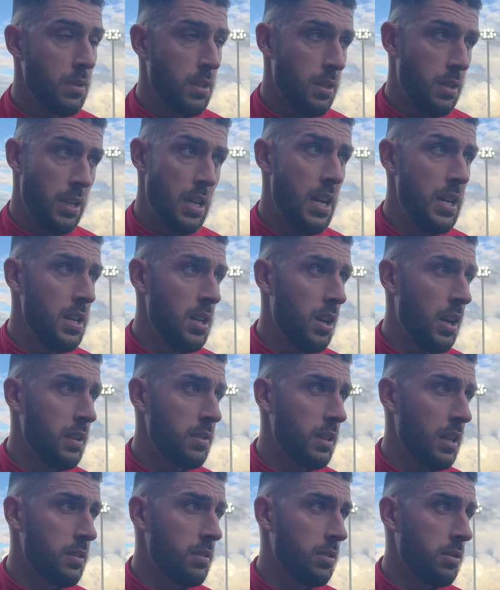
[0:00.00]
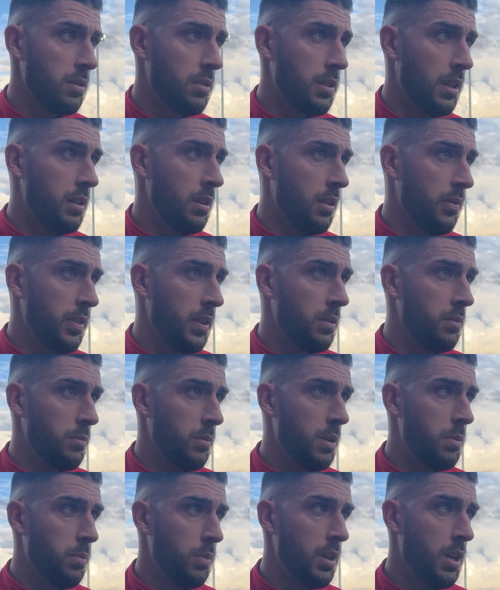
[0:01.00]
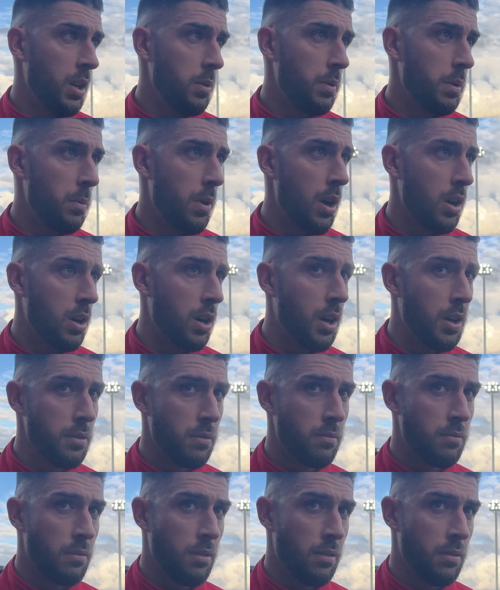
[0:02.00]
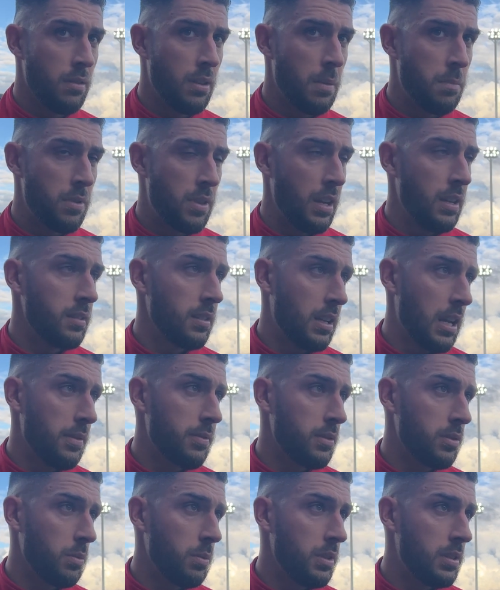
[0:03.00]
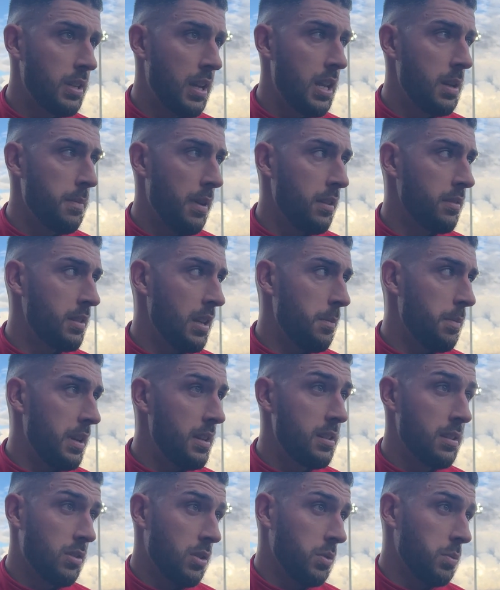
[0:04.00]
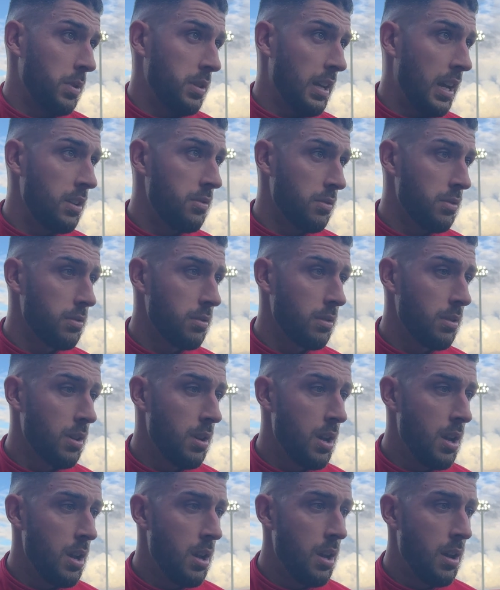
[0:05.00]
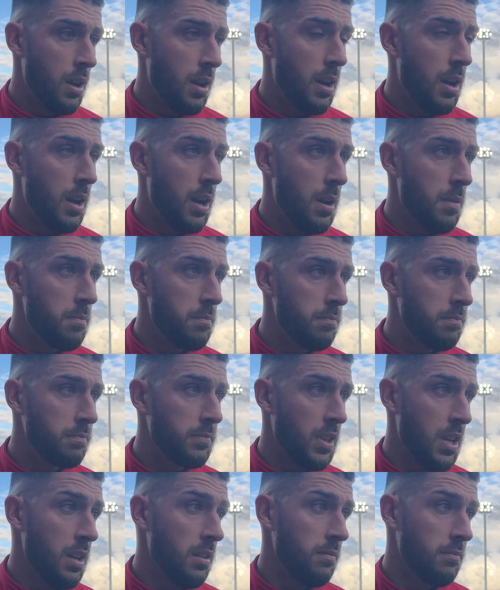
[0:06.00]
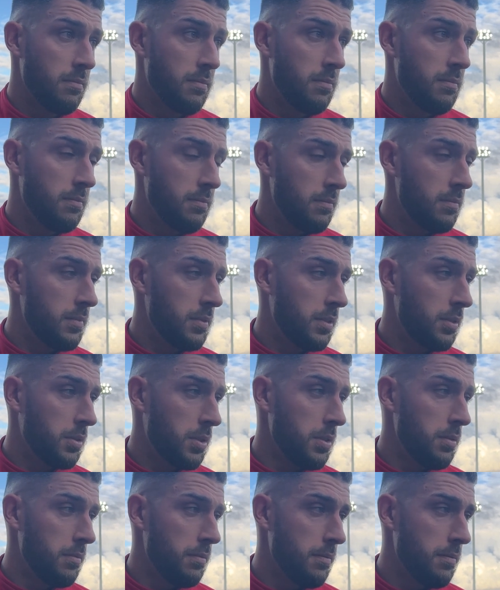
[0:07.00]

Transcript: Yeah, you know, that's a good thing. I think we work hard on them things. The gaffer's always saying about set pieces because we're dangerous. Yeah, so it's good.